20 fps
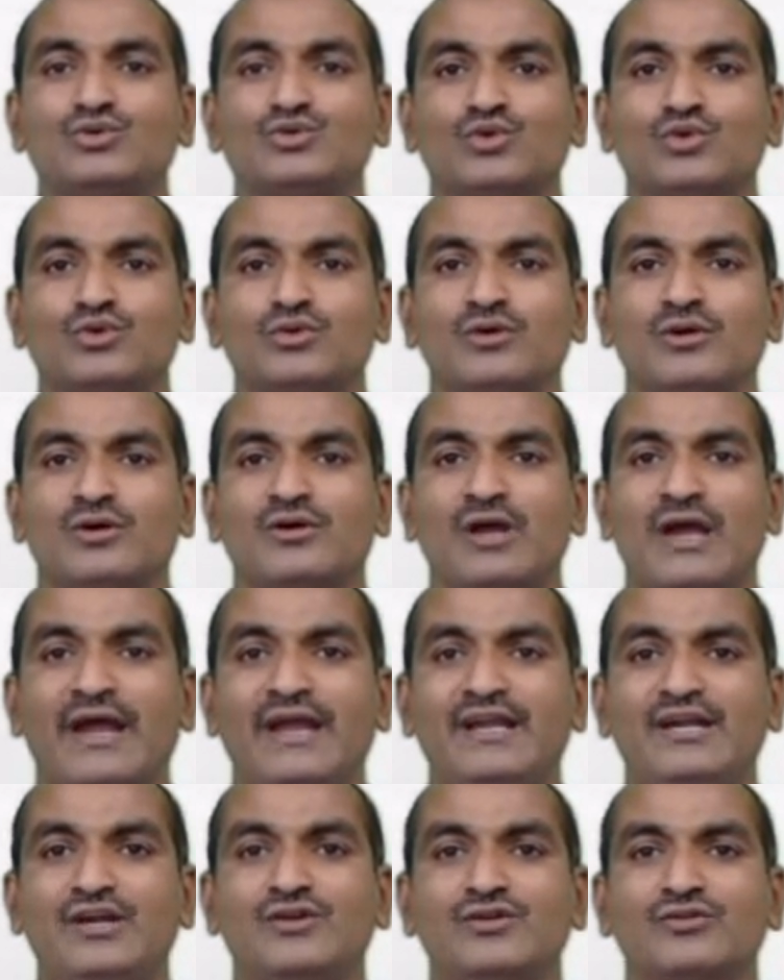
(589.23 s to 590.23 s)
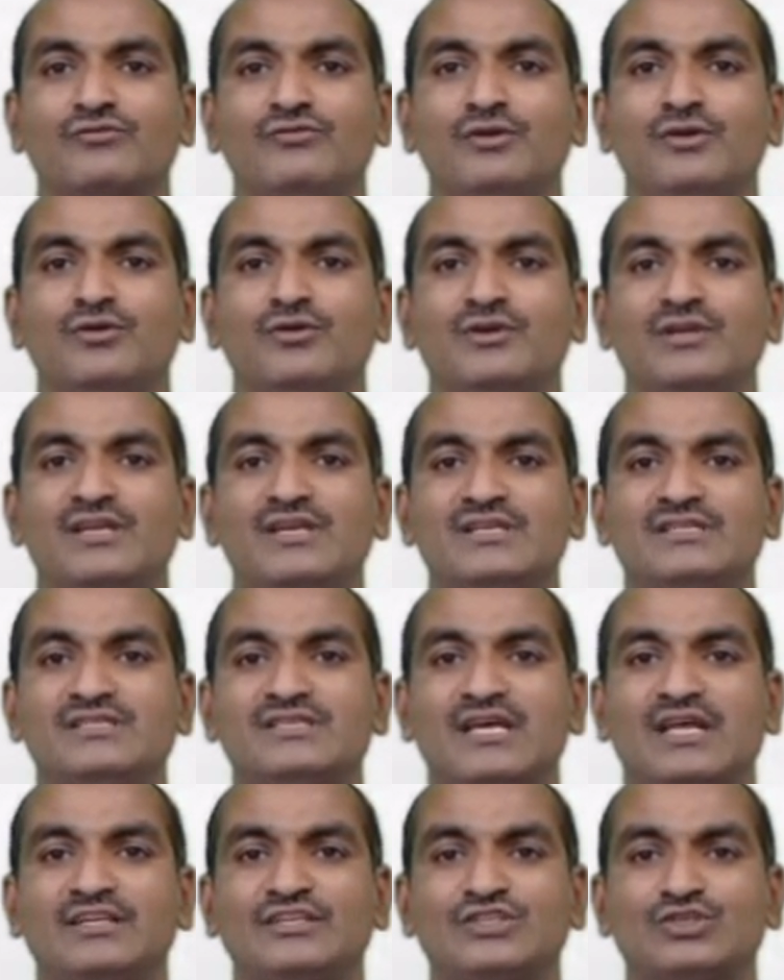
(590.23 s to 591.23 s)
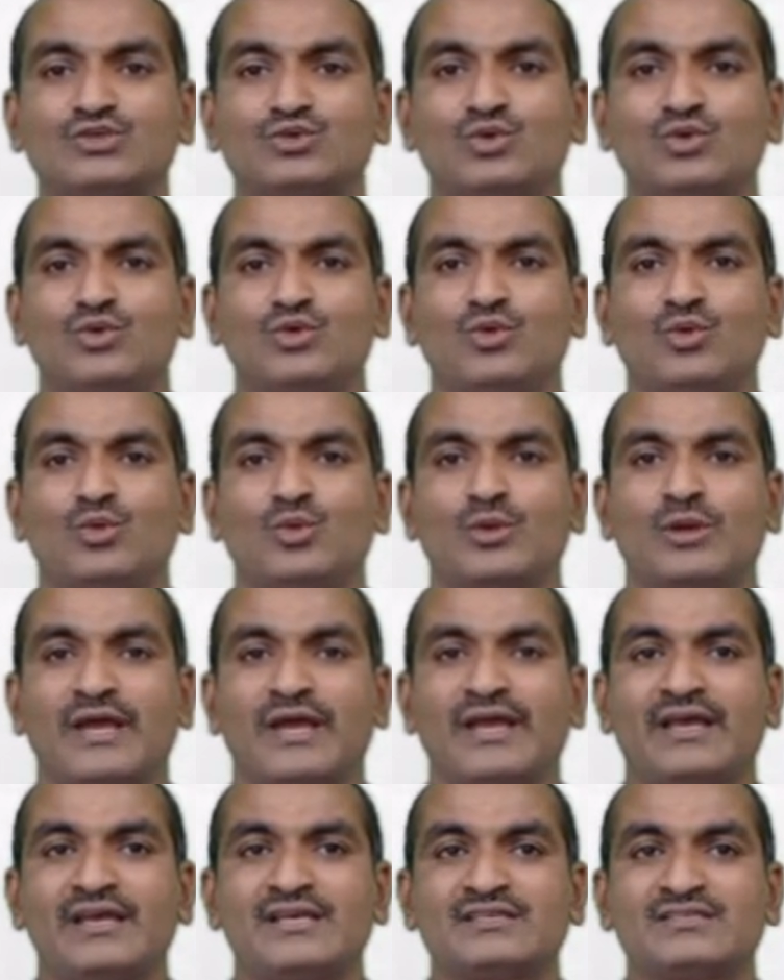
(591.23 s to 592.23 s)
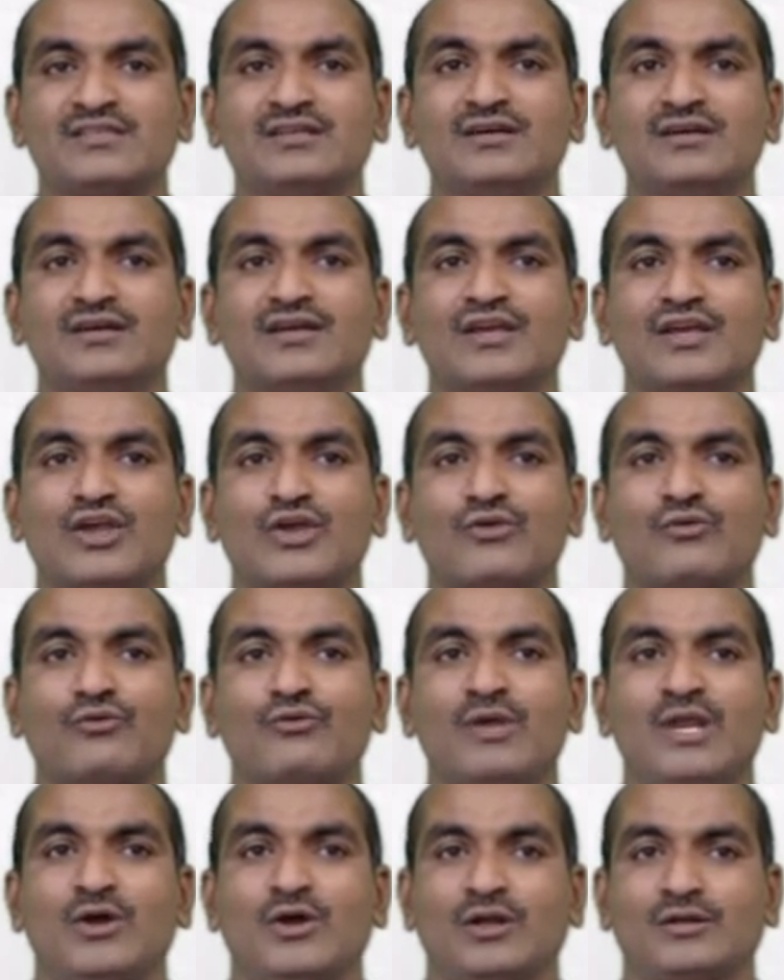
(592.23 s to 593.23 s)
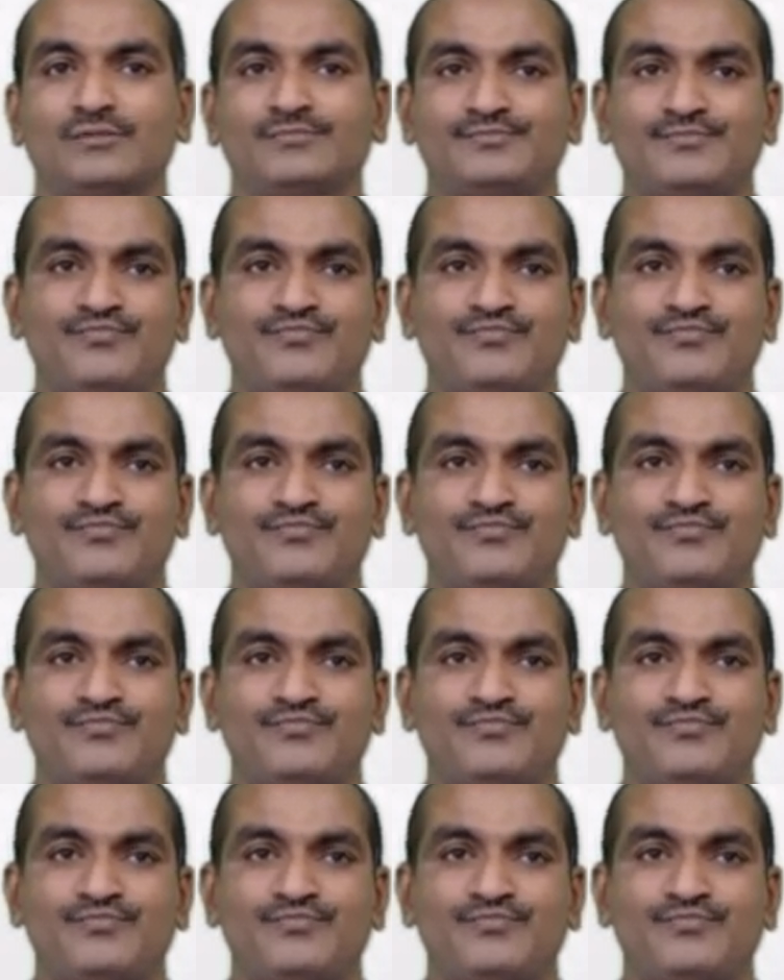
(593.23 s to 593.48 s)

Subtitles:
So hydroquinone is also known as the quinol.